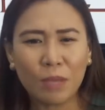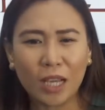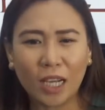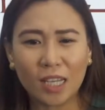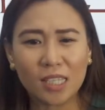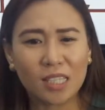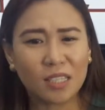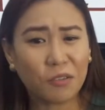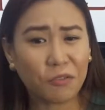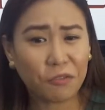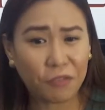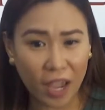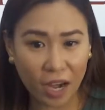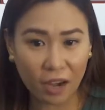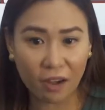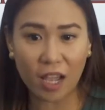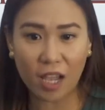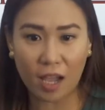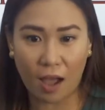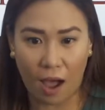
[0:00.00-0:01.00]
Because the
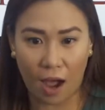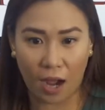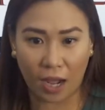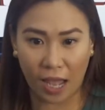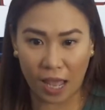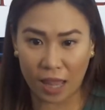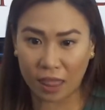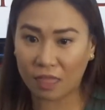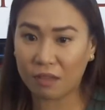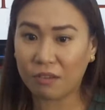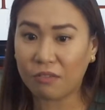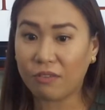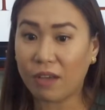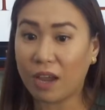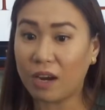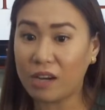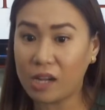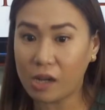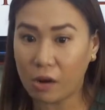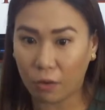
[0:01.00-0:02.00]
very young and the
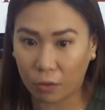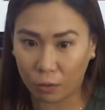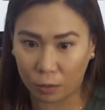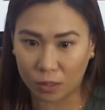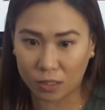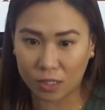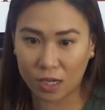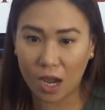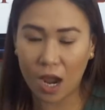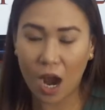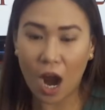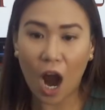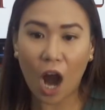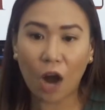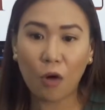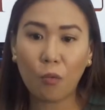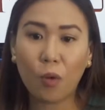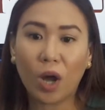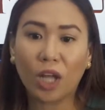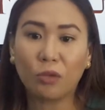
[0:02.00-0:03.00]
very old
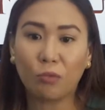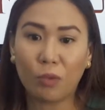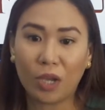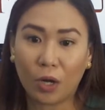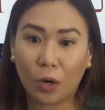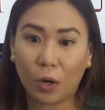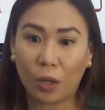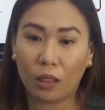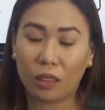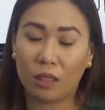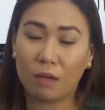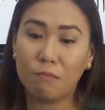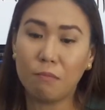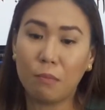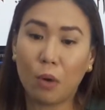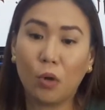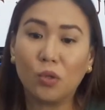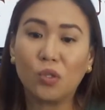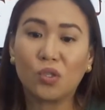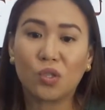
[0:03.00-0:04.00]
are what we call
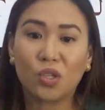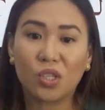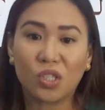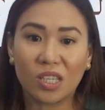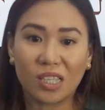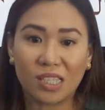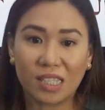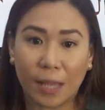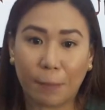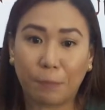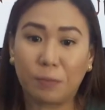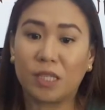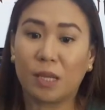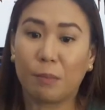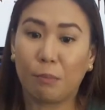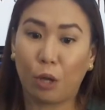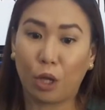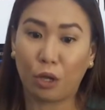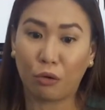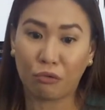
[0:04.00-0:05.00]
the most
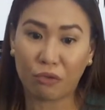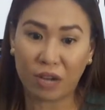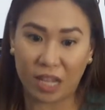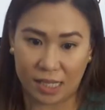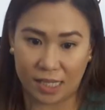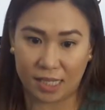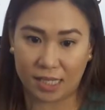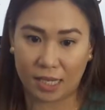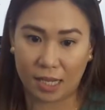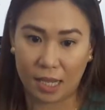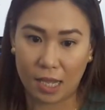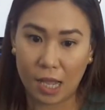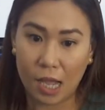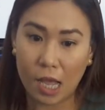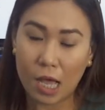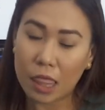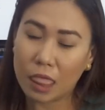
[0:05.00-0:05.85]
susceptible risk,